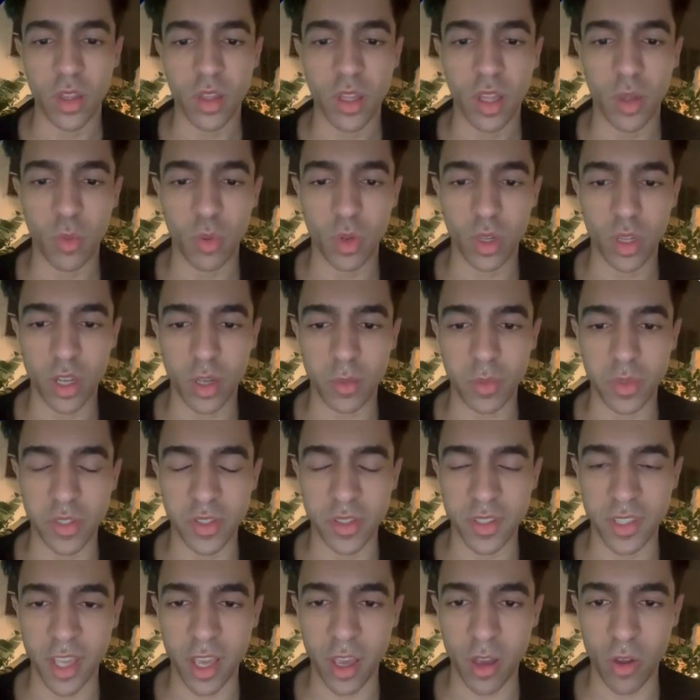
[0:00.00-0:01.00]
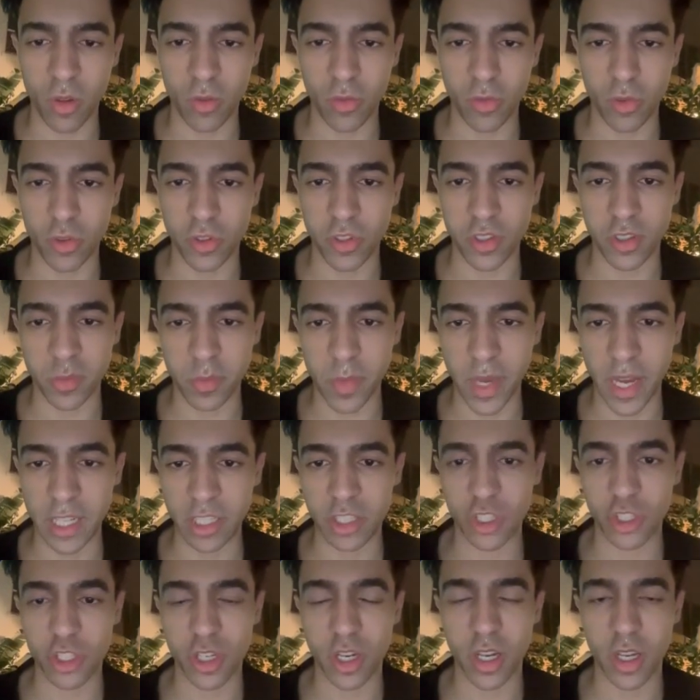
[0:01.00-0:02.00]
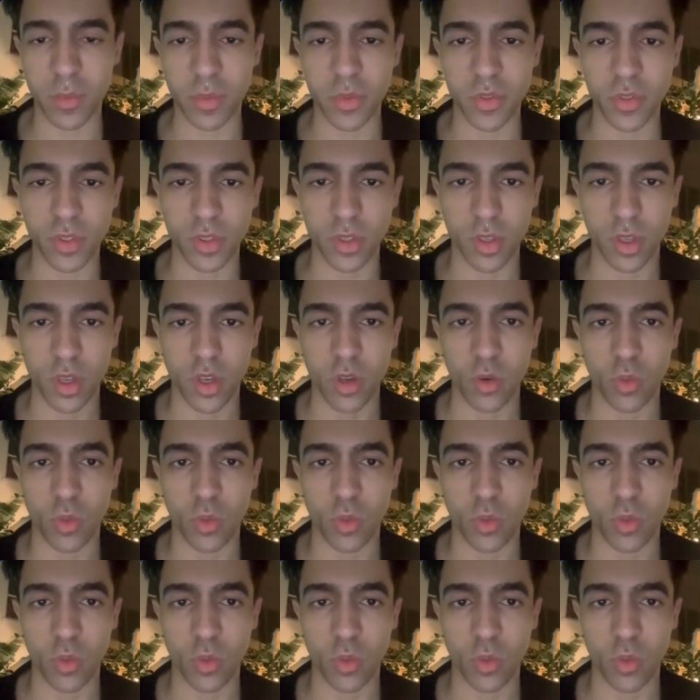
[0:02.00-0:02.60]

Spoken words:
Then when it comes to scale versus match types,